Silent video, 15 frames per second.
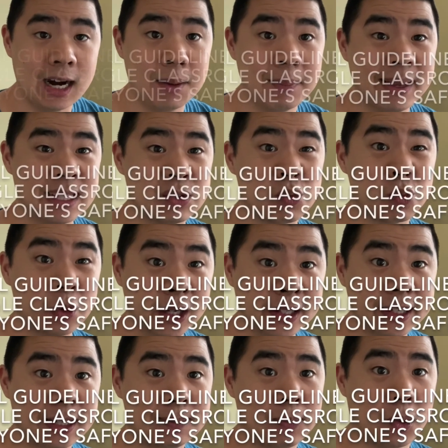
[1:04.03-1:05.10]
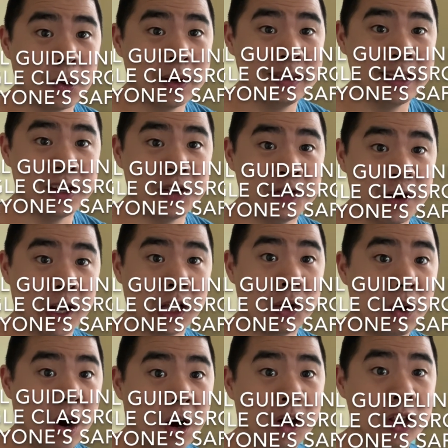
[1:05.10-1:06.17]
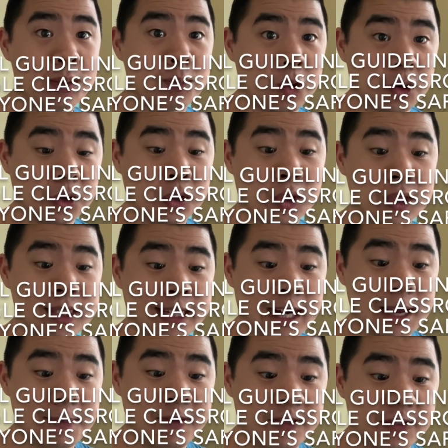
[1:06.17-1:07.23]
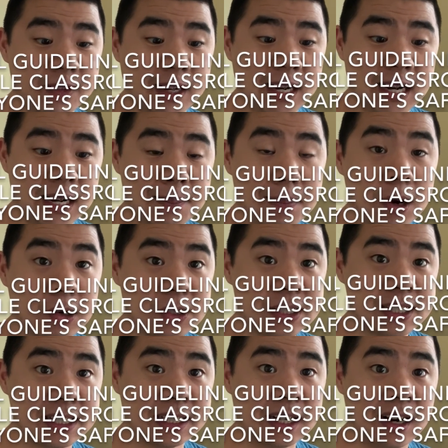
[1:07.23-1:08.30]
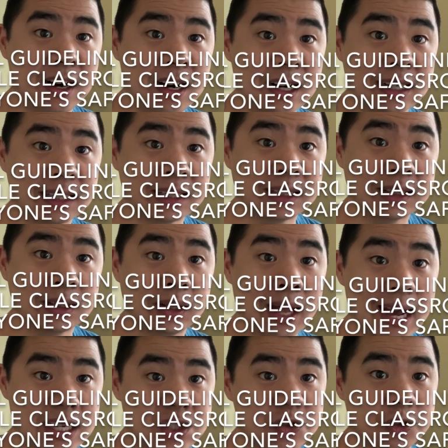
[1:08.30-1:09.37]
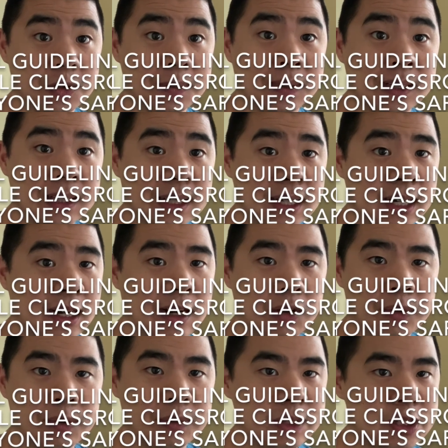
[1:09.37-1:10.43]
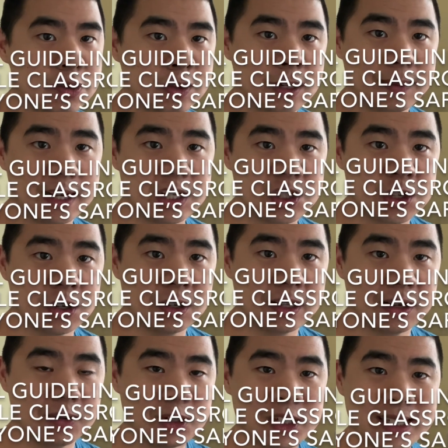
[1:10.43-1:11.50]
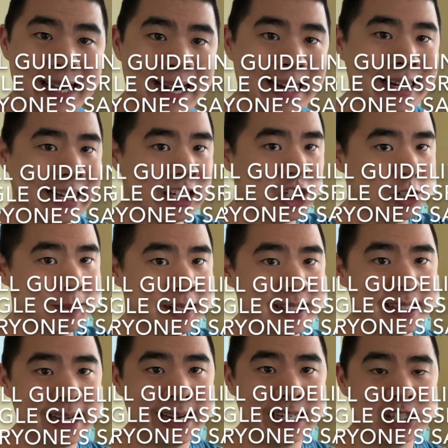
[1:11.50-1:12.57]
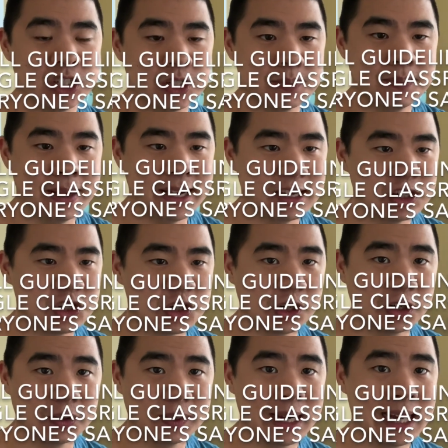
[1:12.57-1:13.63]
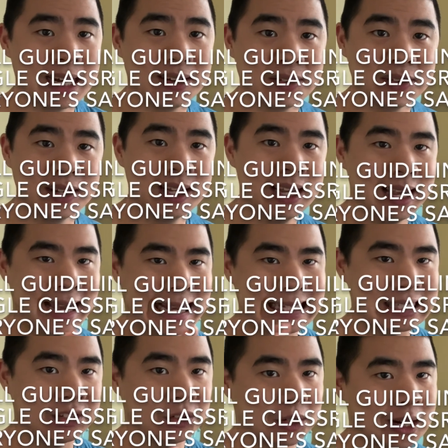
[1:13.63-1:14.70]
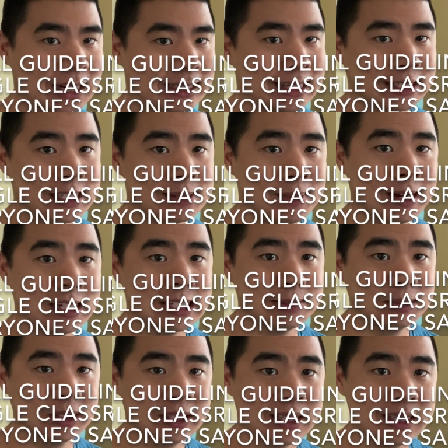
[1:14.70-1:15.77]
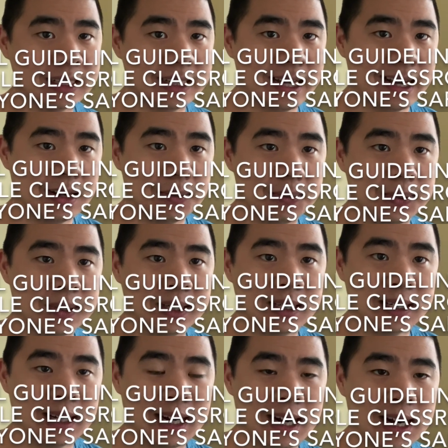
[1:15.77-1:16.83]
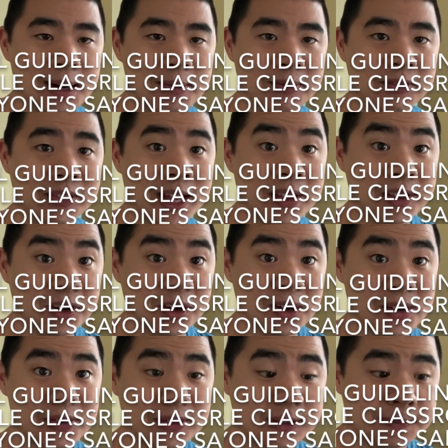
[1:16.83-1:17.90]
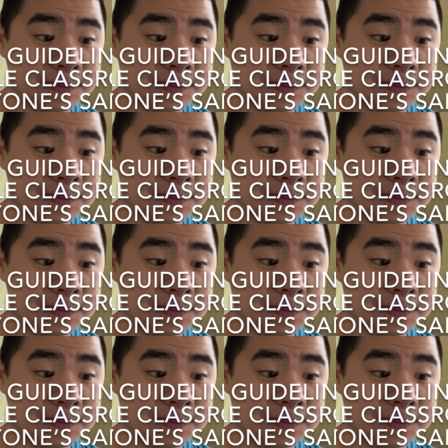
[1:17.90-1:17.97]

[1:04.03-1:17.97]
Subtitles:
It's really important that you follow all the protocols that I've posted on Classroom. We just want to make sure that we're just handing instruments and just making sure we have as little contact as possible to help flatten the curve.